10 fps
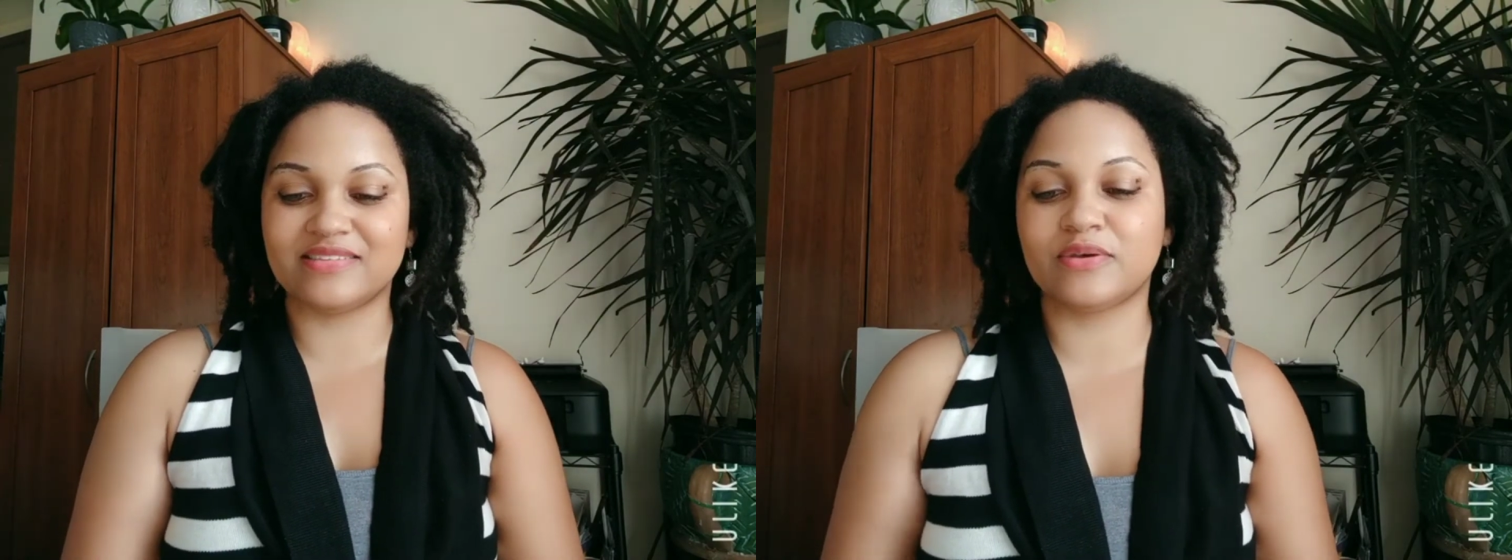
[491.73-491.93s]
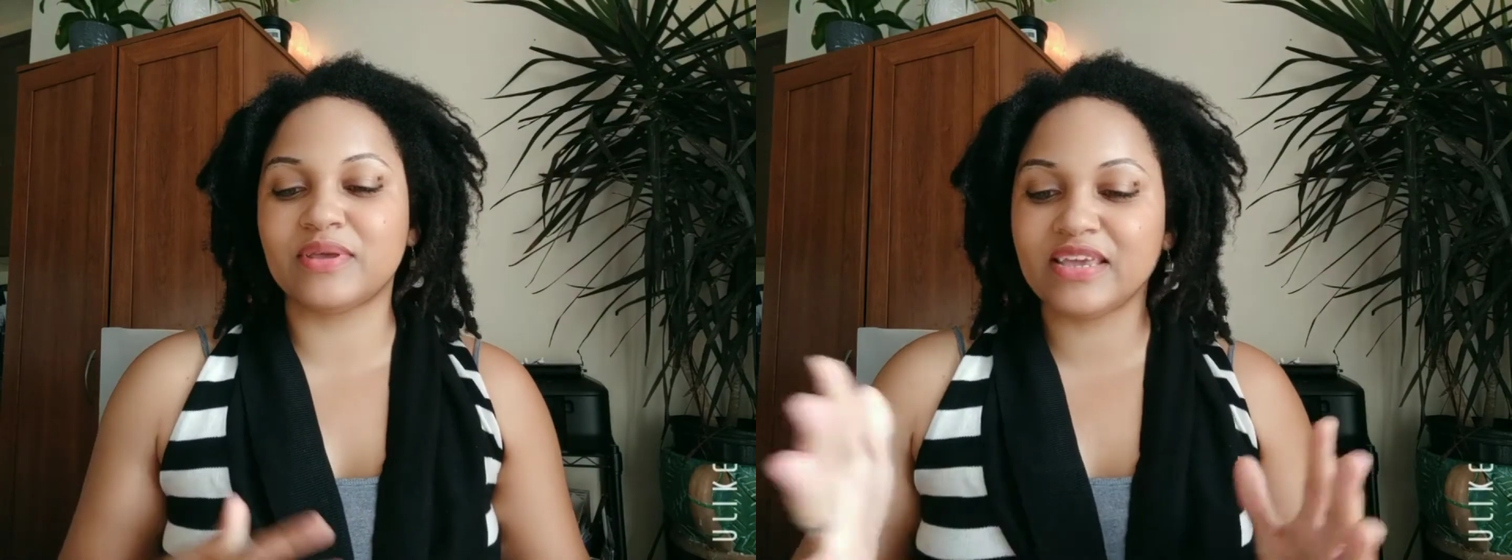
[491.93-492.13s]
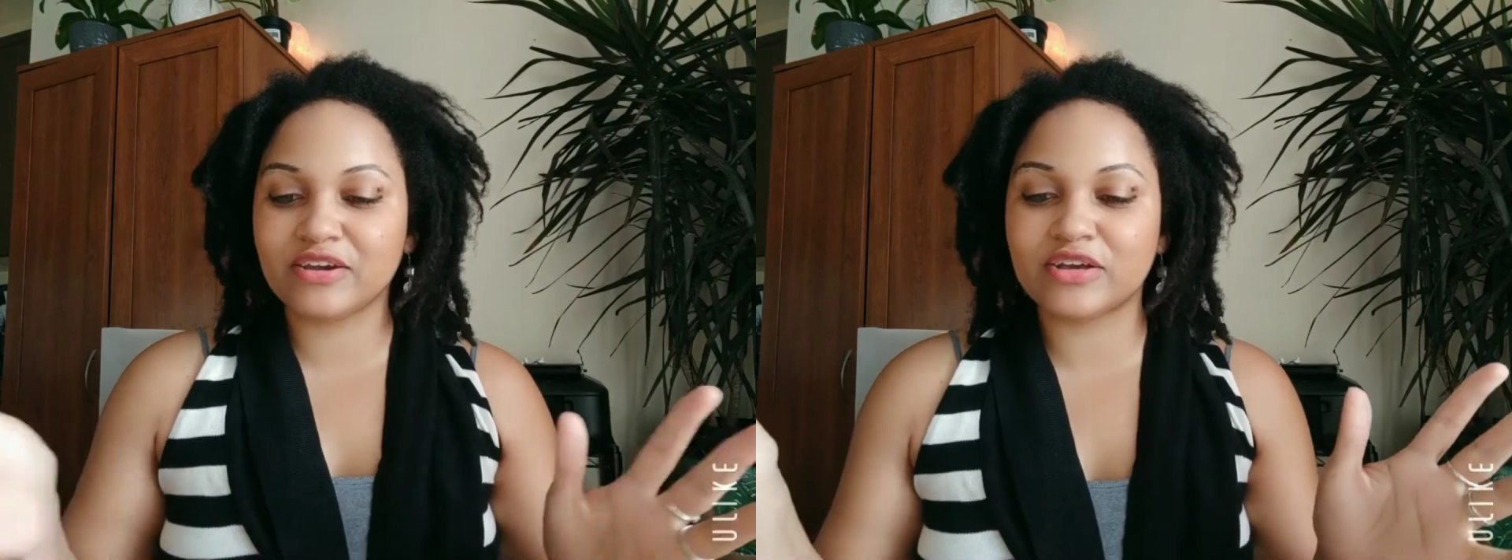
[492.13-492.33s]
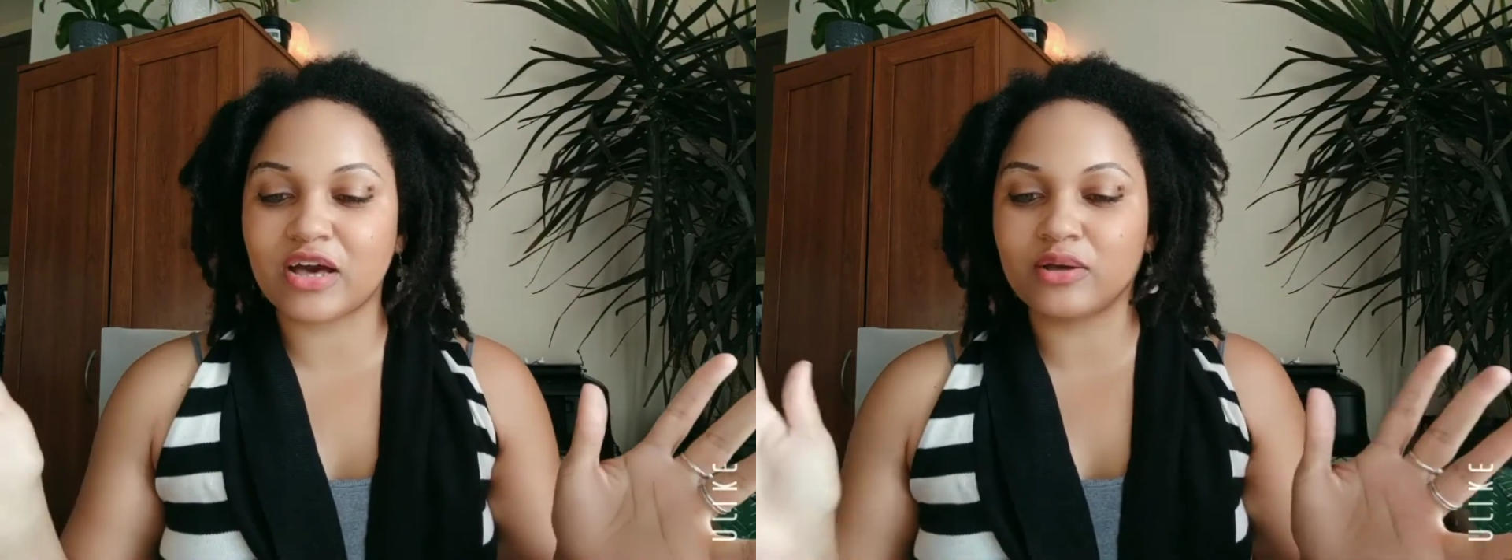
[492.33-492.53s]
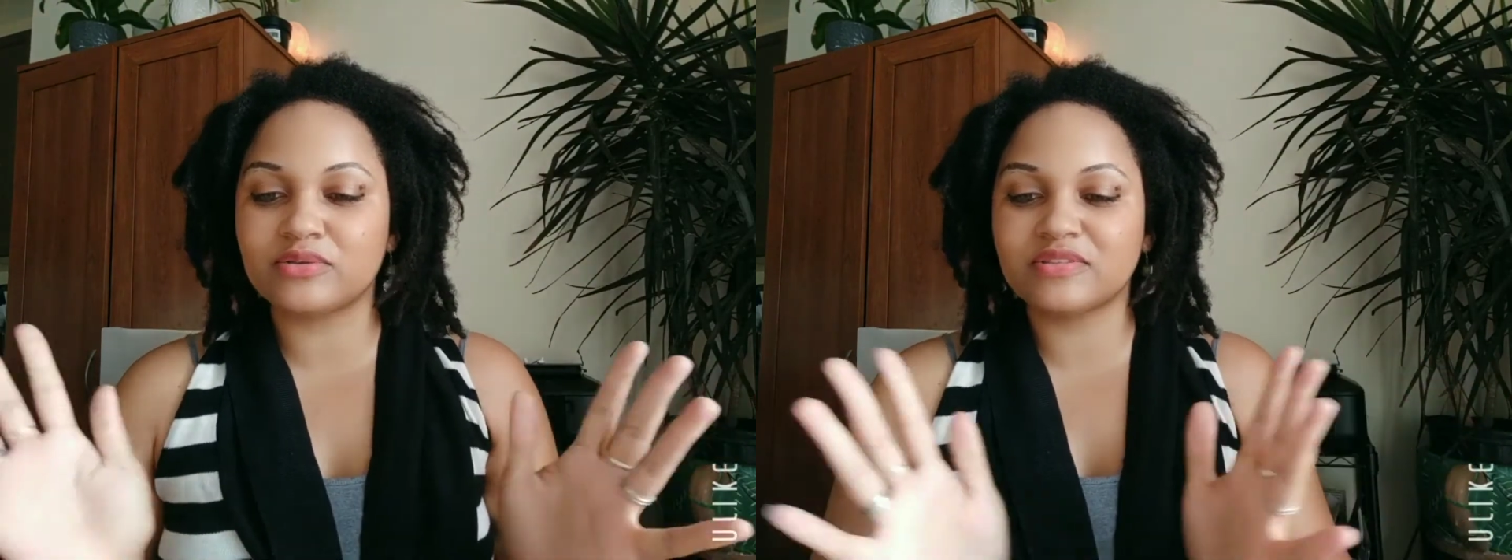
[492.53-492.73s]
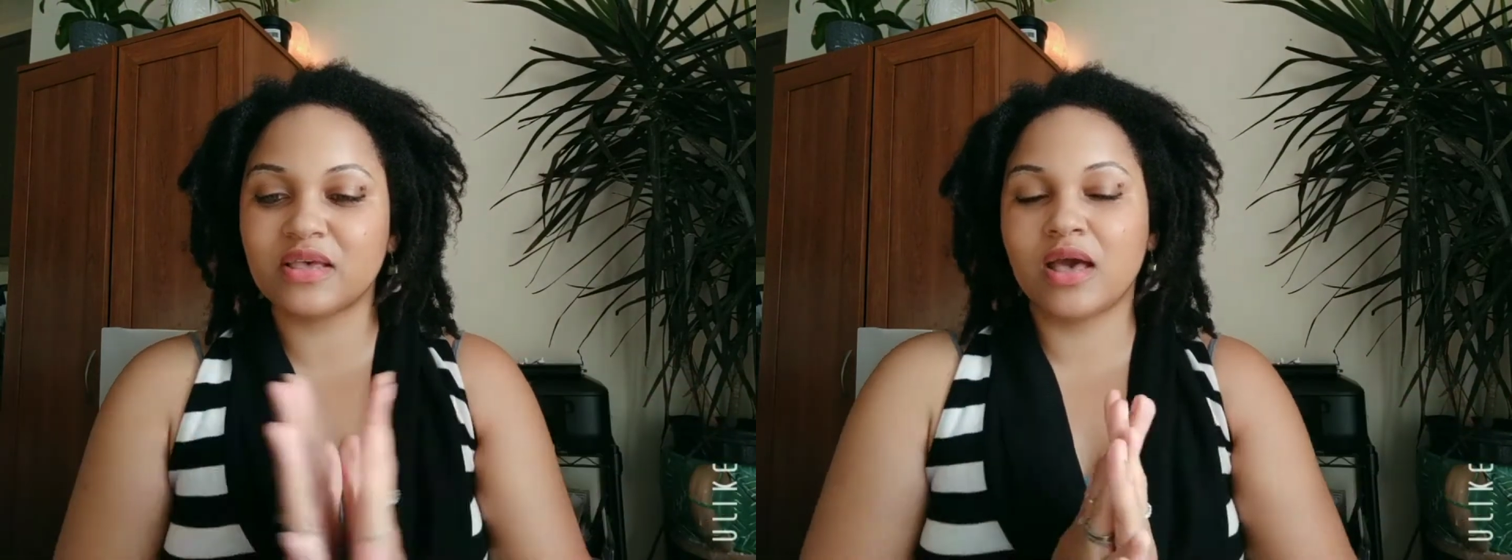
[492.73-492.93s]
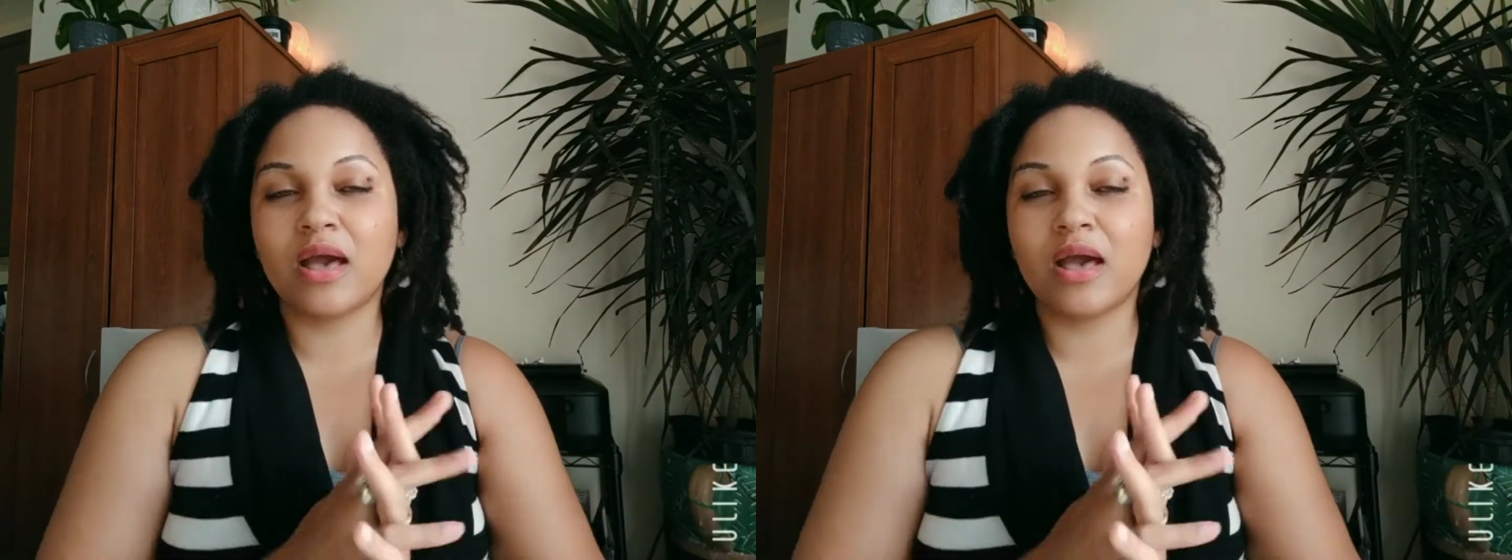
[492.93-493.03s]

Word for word: So here goes.